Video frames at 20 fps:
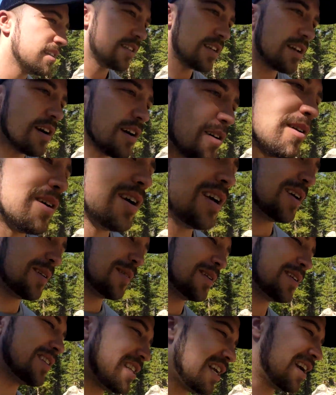so,
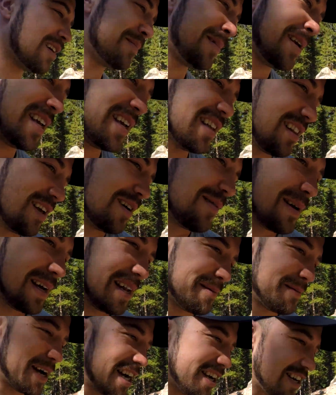tell me a little bit
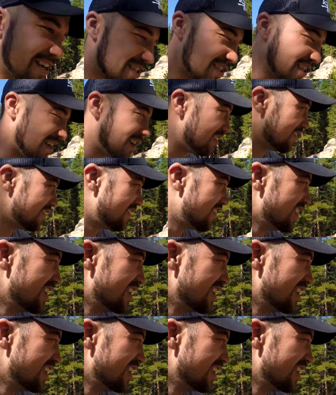about yourself.